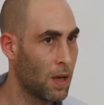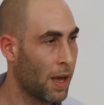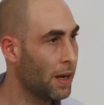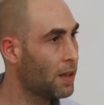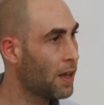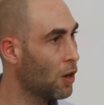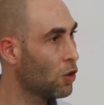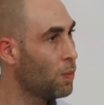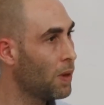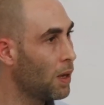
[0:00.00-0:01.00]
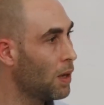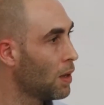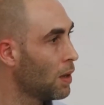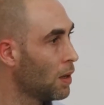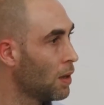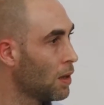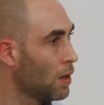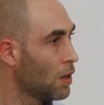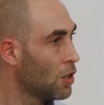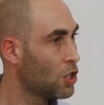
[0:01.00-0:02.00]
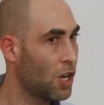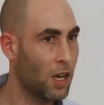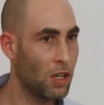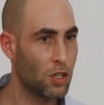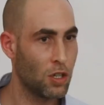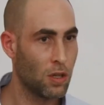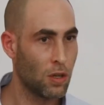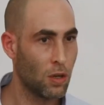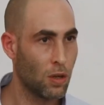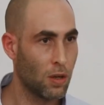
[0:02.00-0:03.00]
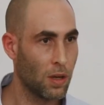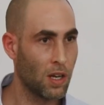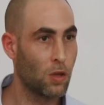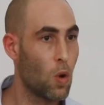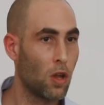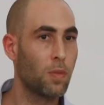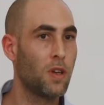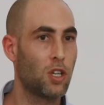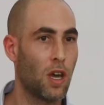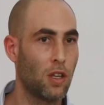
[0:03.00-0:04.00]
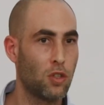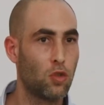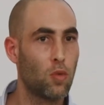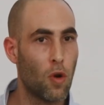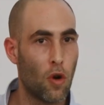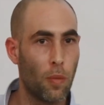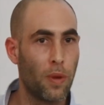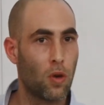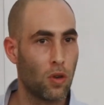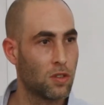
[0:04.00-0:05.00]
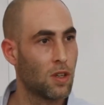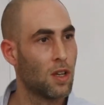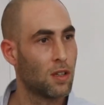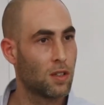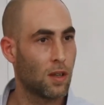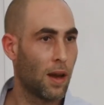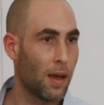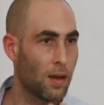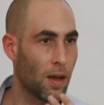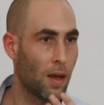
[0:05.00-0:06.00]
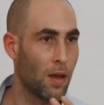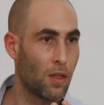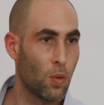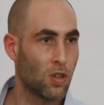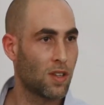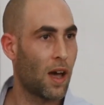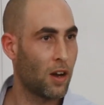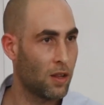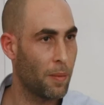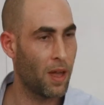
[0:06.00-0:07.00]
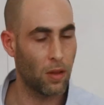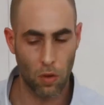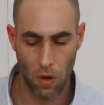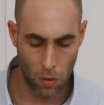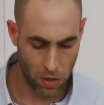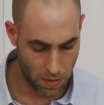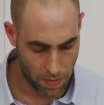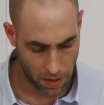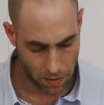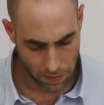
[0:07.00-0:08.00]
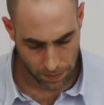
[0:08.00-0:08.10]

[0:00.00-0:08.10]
And it cannot be changed, and it won't be changed tomorrow because there was higher demand or lower demand.